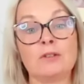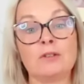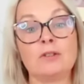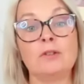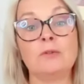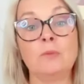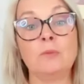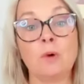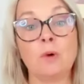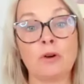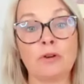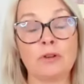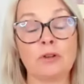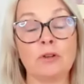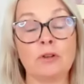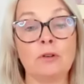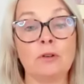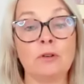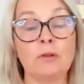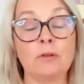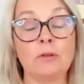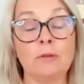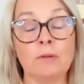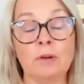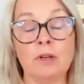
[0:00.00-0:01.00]
to what
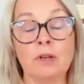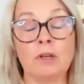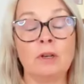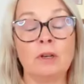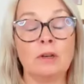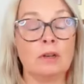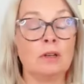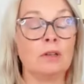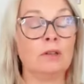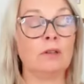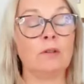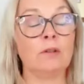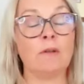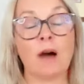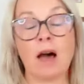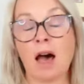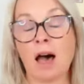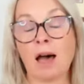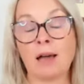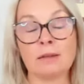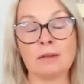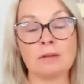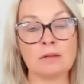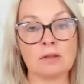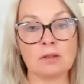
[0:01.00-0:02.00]
you, your
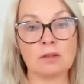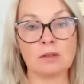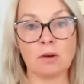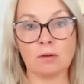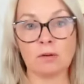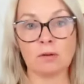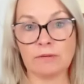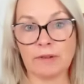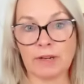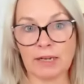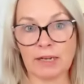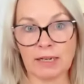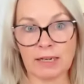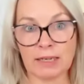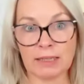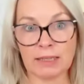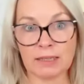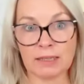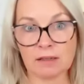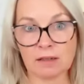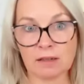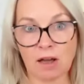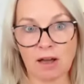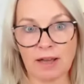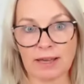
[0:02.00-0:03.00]
heart and soul really
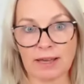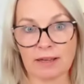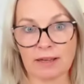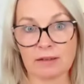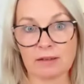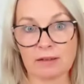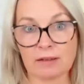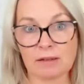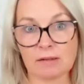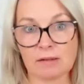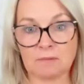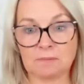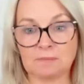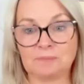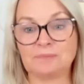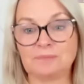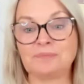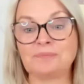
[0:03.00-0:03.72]
desires